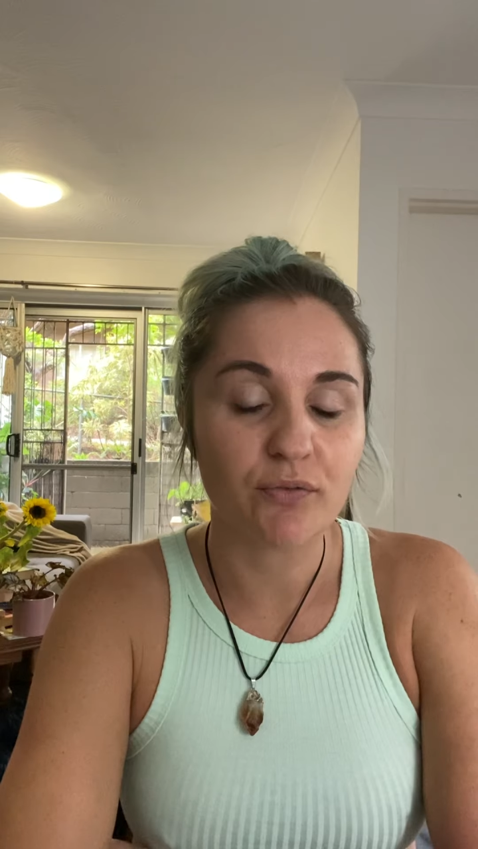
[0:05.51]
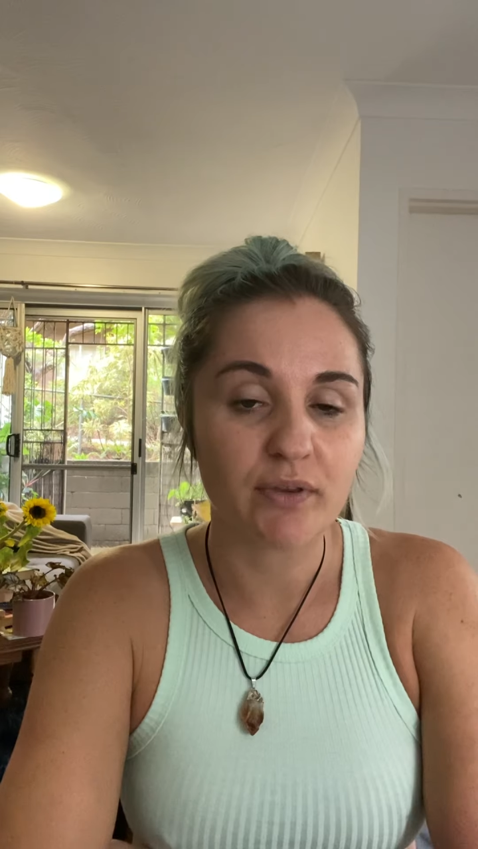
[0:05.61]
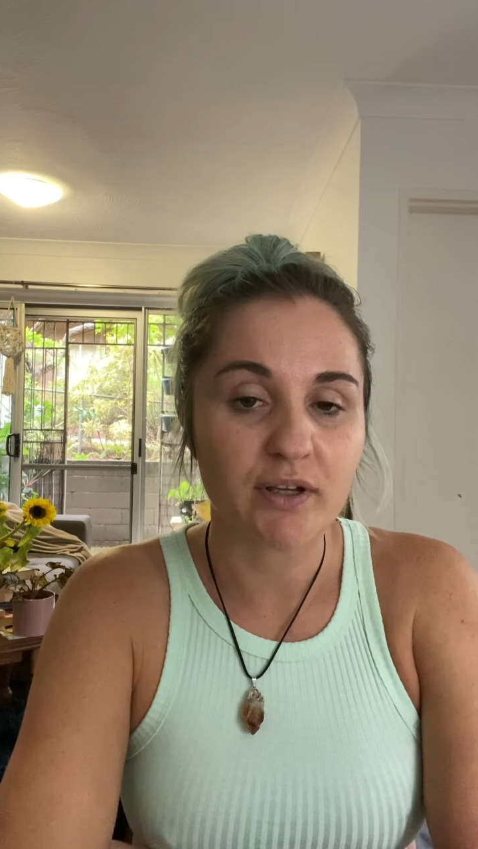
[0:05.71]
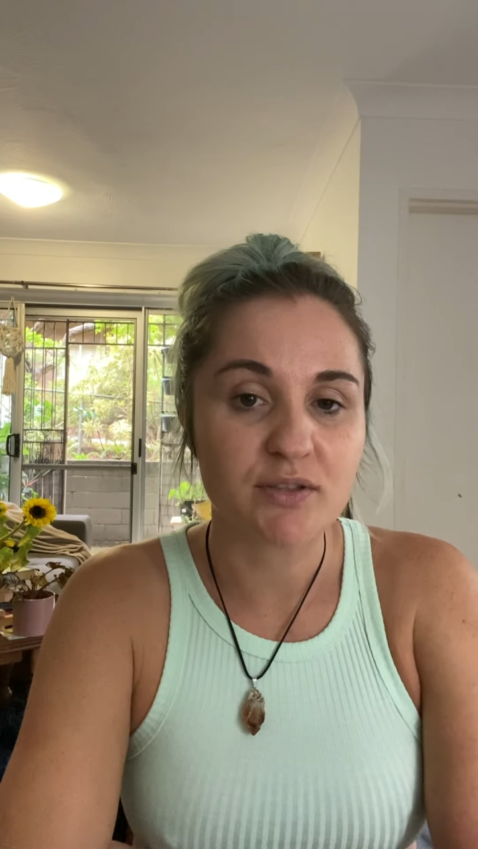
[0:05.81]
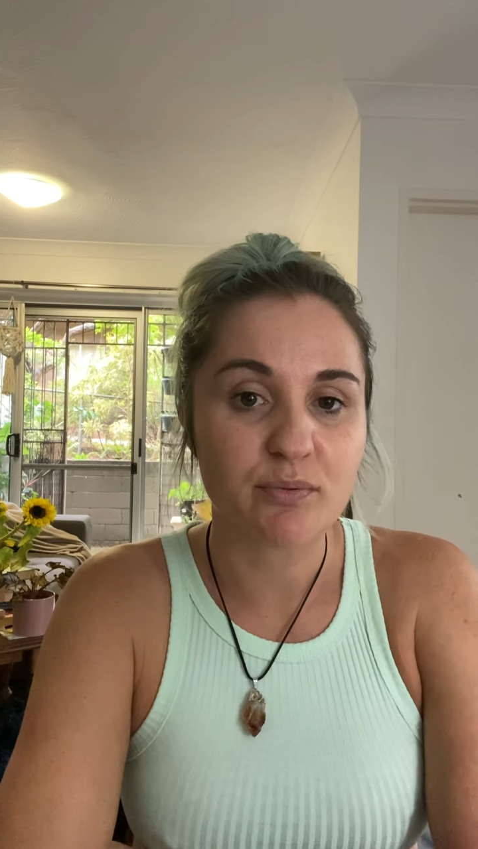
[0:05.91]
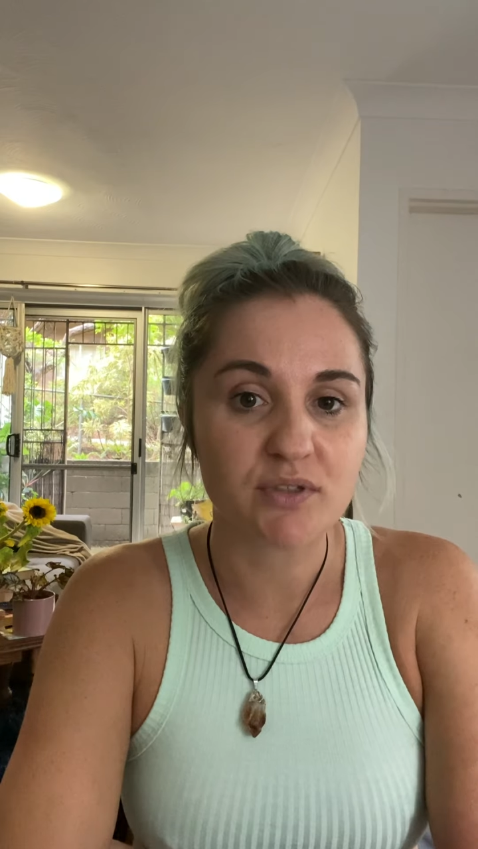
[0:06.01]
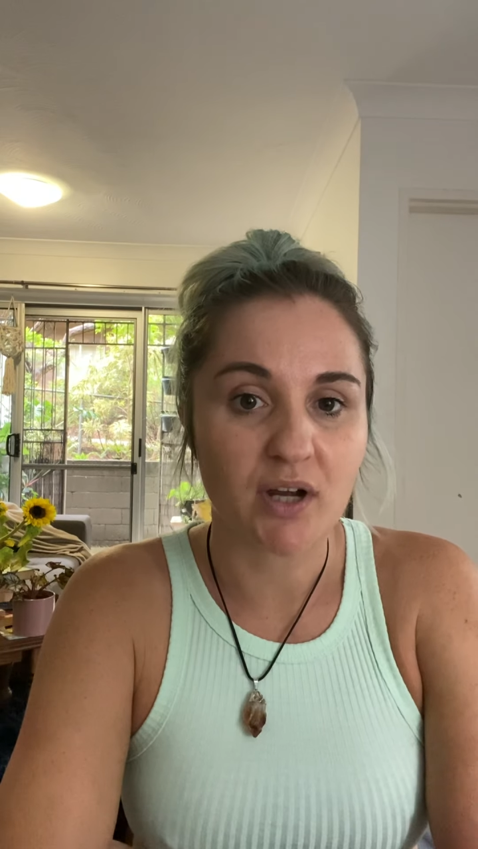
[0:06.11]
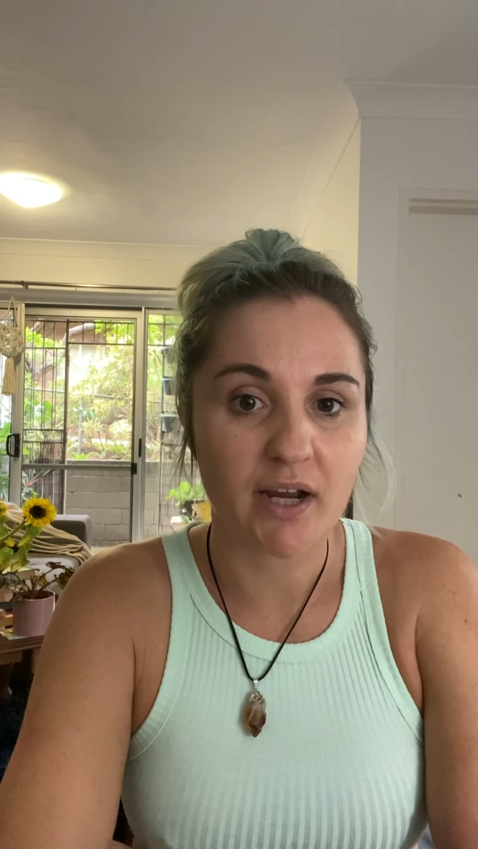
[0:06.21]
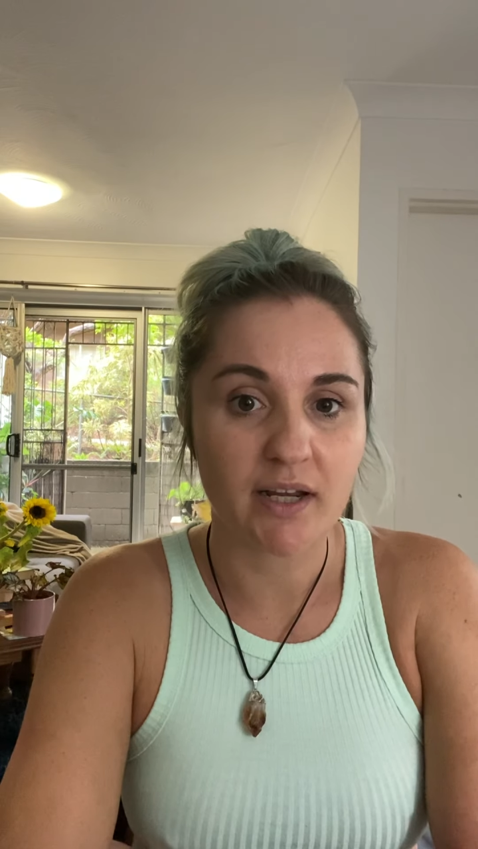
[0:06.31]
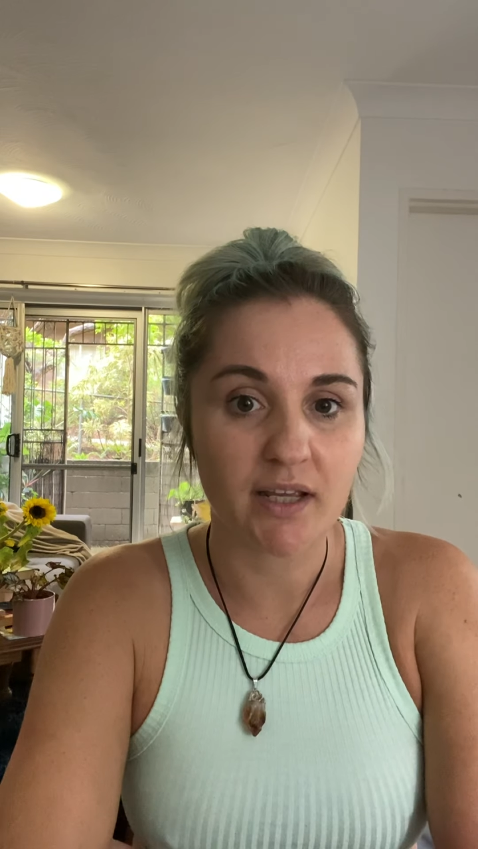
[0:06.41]
flexible
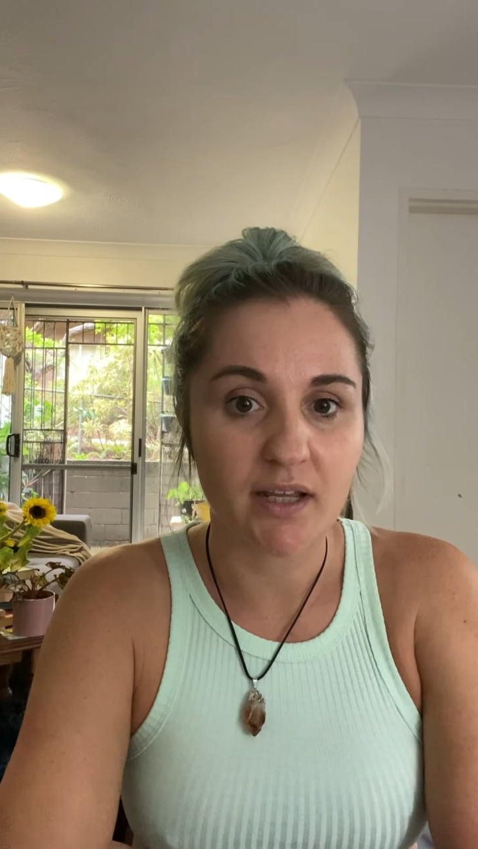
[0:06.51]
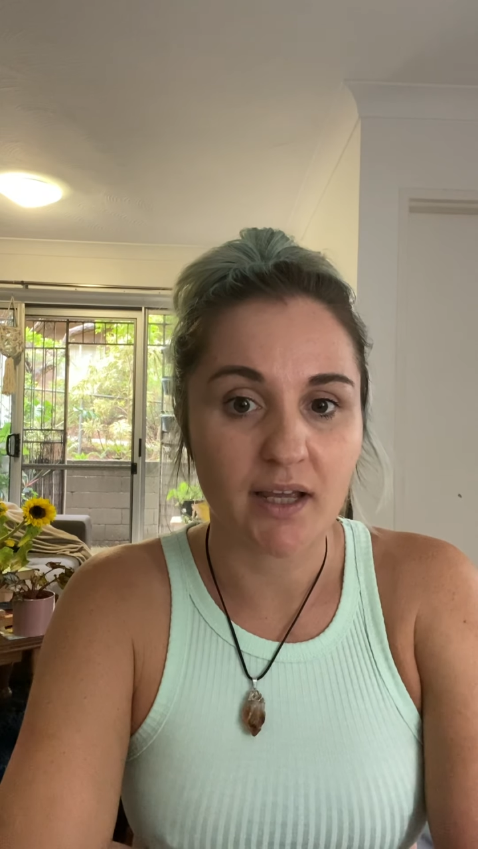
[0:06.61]
dieting